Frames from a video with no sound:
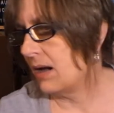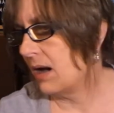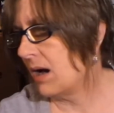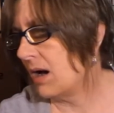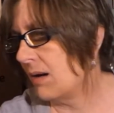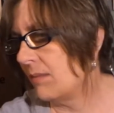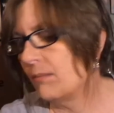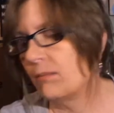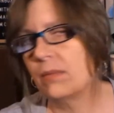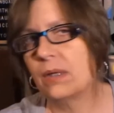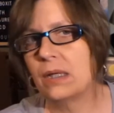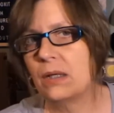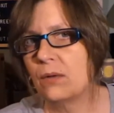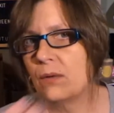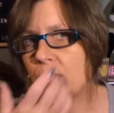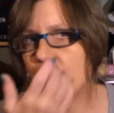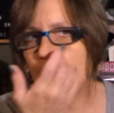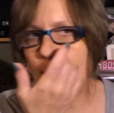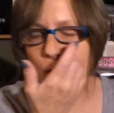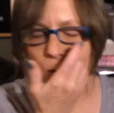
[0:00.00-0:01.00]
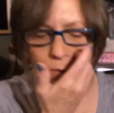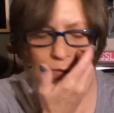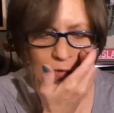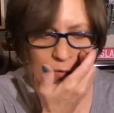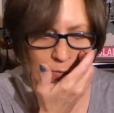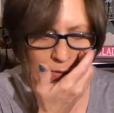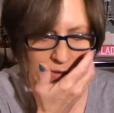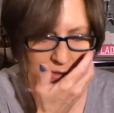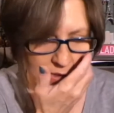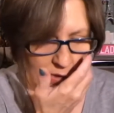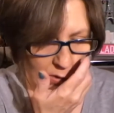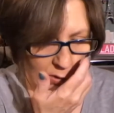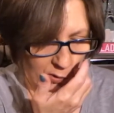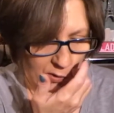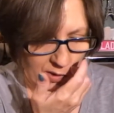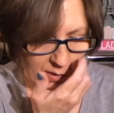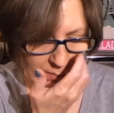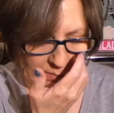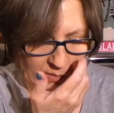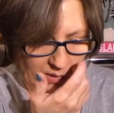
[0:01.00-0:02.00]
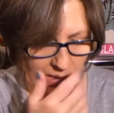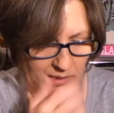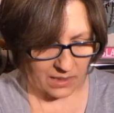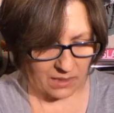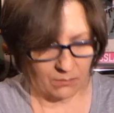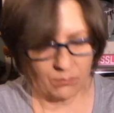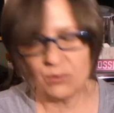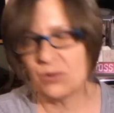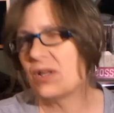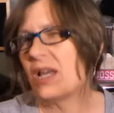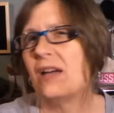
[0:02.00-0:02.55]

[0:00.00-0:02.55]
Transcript: um, you know, the fall and the winter, some get some boots.